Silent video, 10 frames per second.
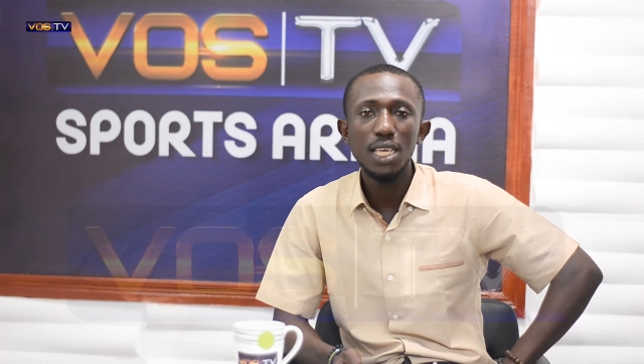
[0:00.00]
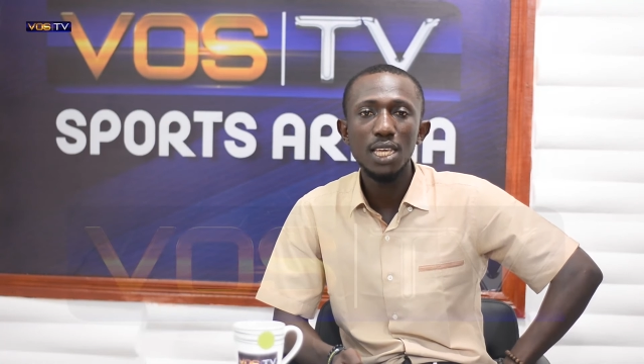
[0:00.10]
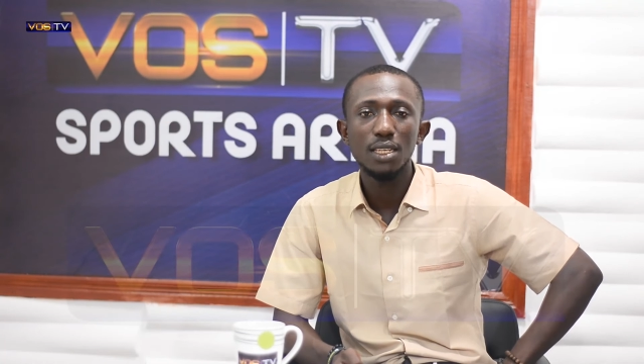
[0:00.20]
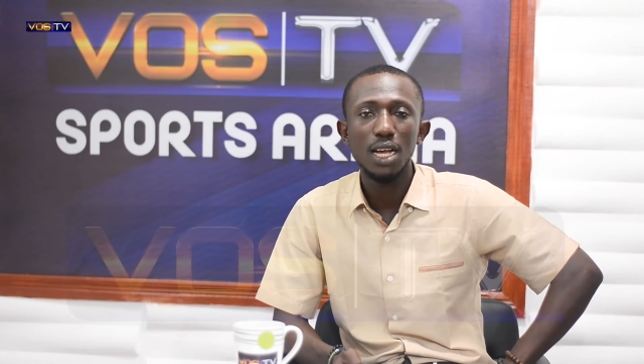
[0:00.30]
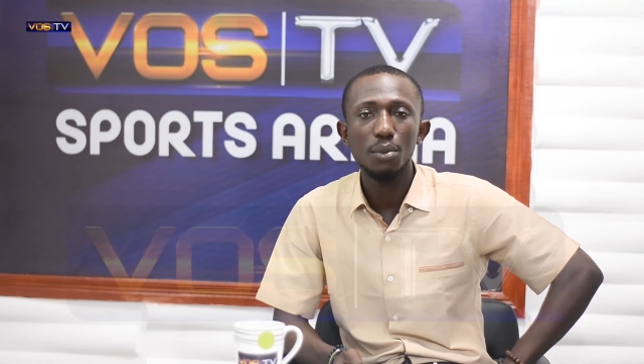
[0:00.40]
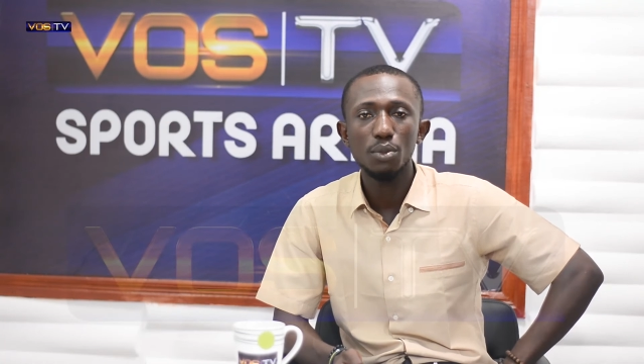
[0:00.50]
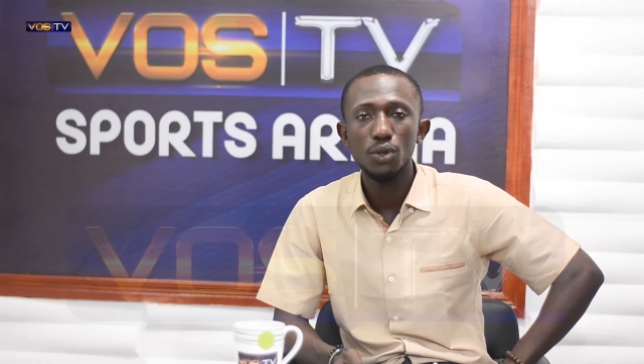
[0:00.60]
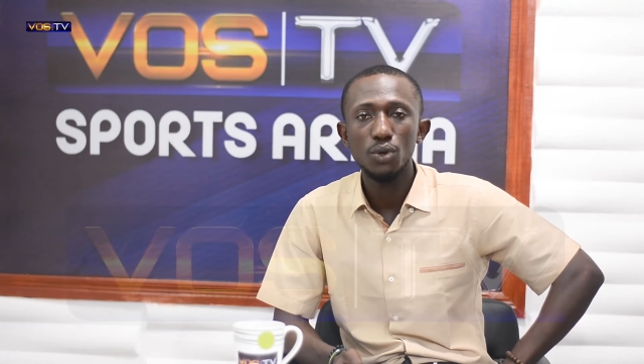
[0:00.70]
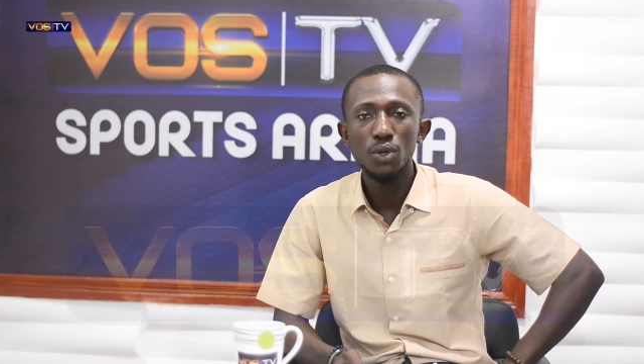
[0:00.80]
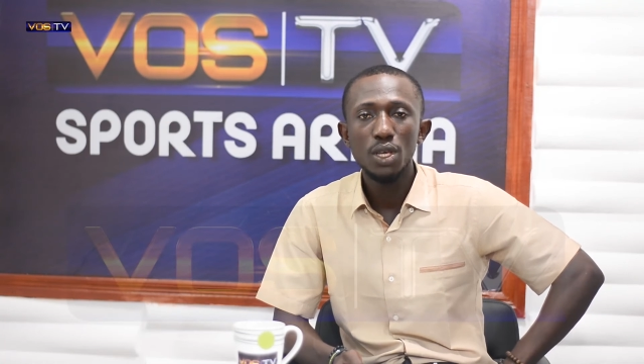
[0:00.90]
in Camp
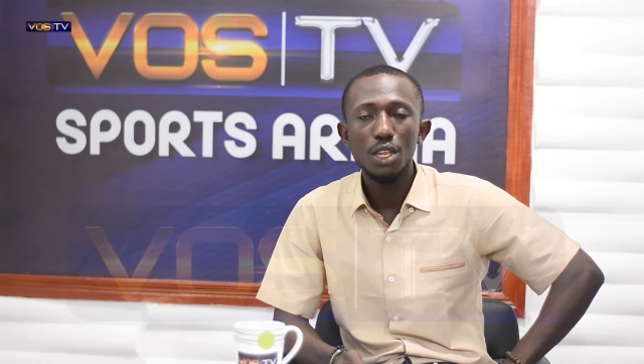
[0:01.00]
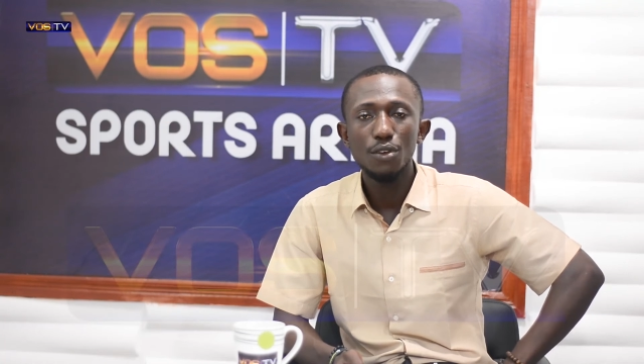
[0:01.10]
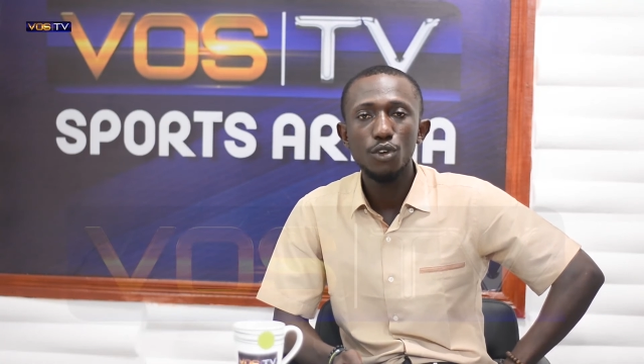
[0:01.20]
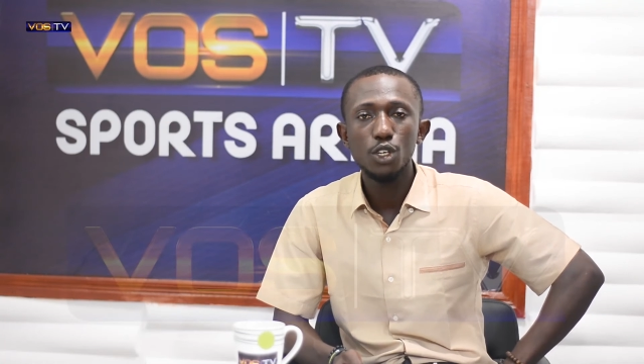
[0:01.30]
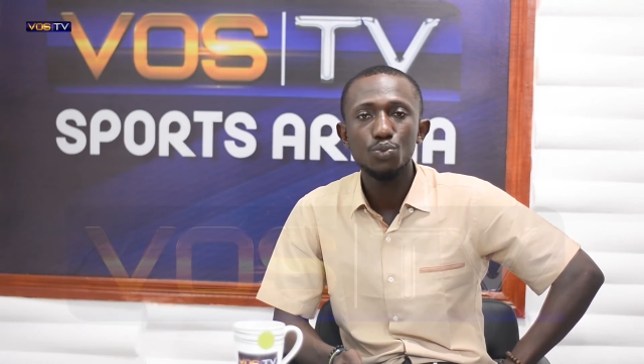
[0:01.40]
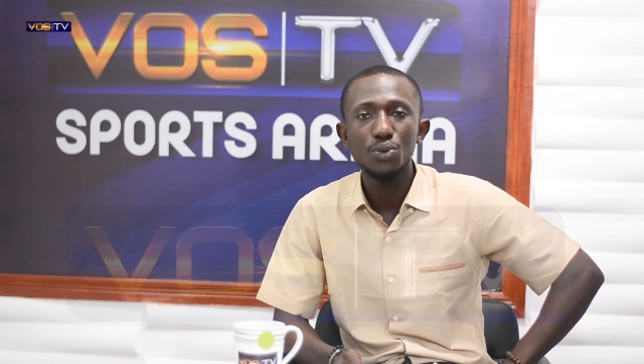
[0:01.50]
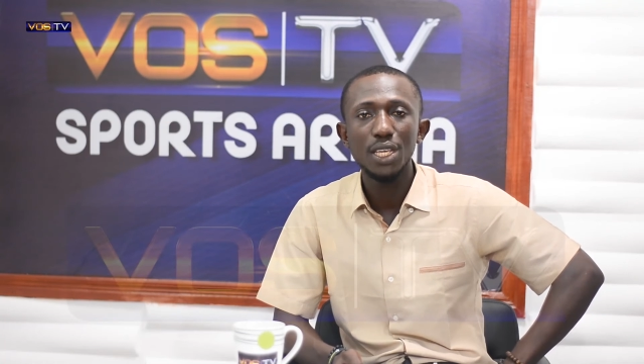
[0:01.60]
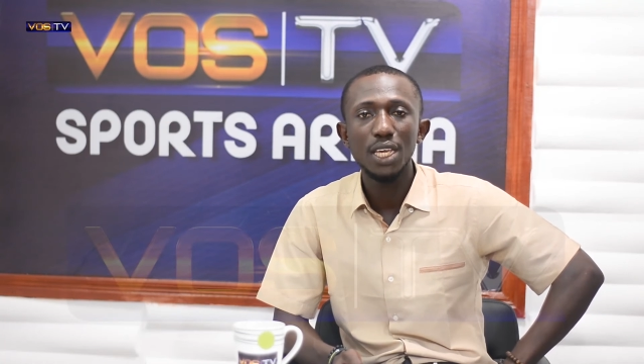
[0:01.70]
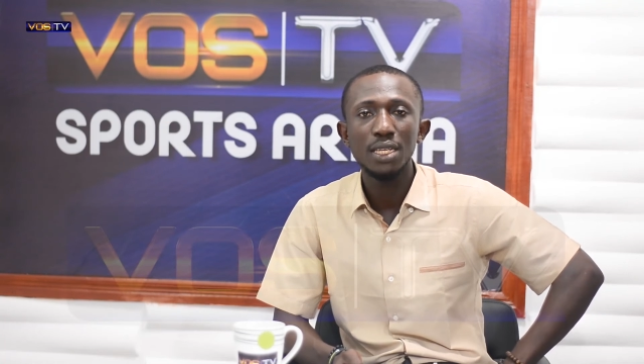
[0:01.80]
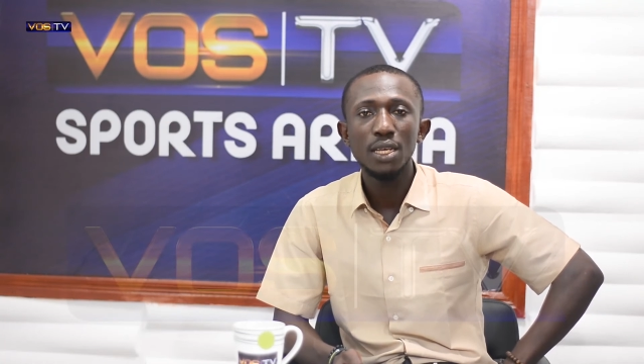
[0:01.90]
Nou, and of course
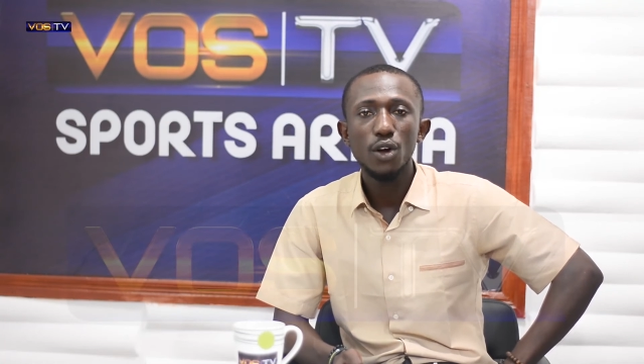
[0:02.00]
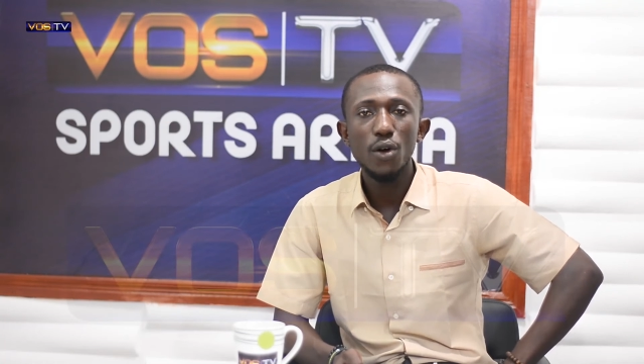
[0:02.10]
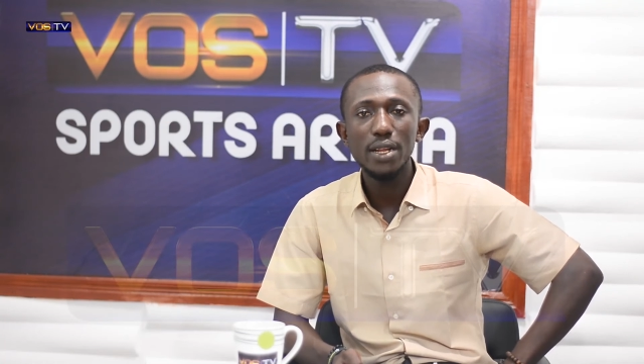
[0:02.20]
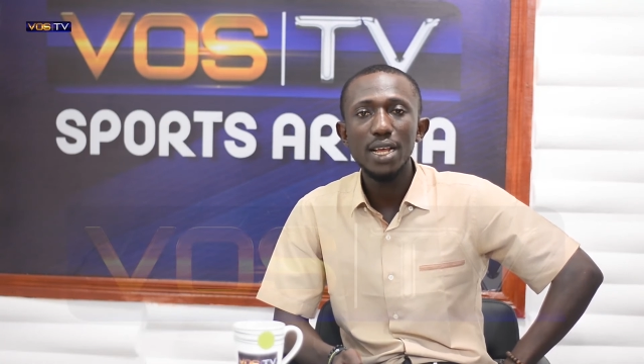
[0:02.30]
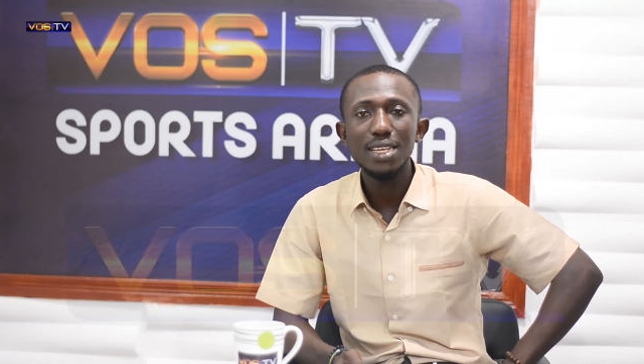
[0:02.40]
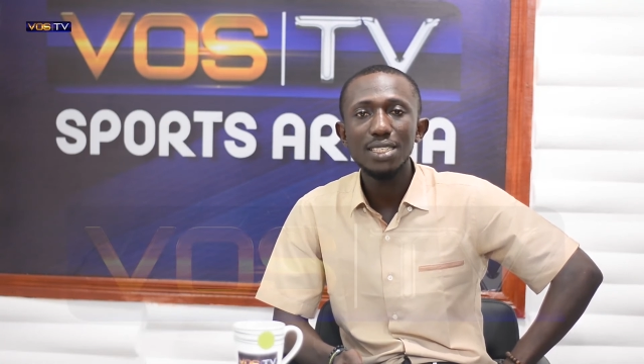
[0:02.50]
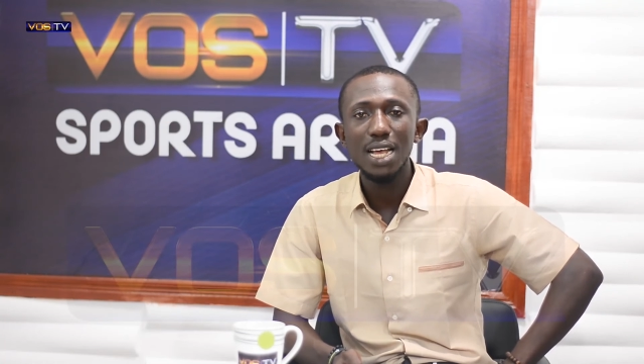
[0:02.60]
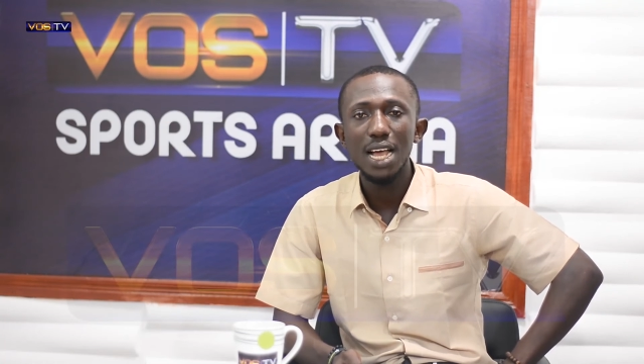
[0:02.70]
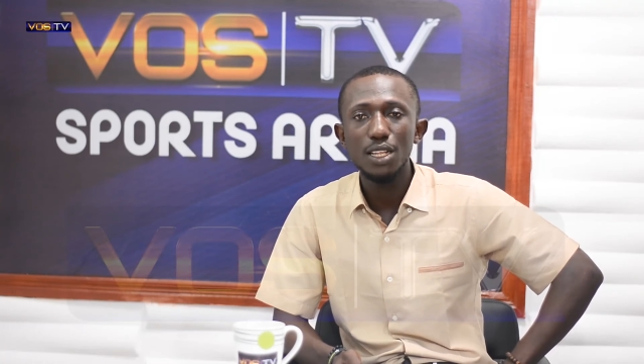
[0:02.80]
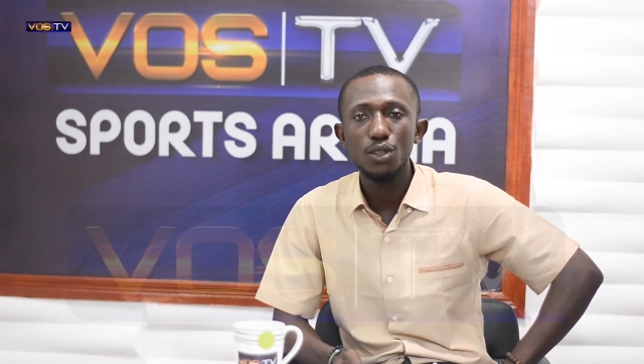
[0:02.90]
bringing current
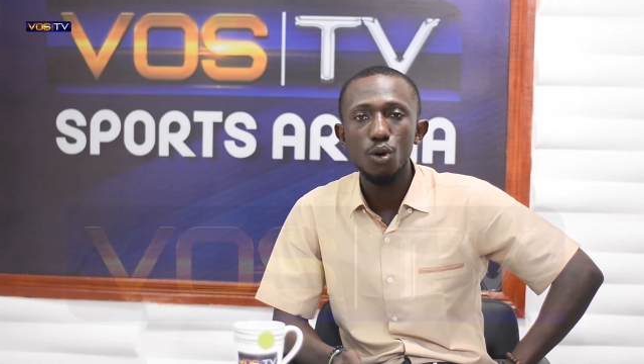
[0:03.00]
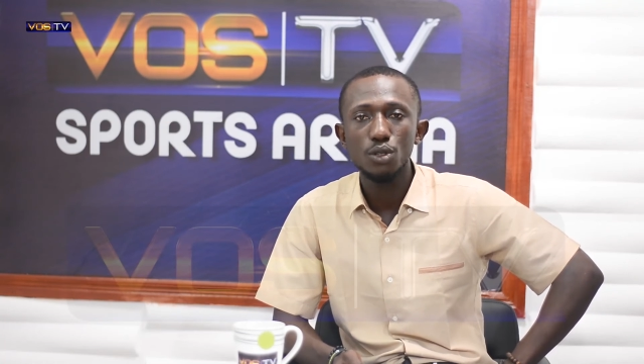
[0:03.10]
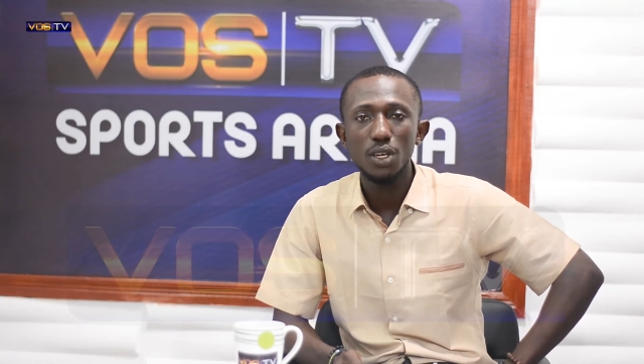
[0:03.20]
Arsenal head coach,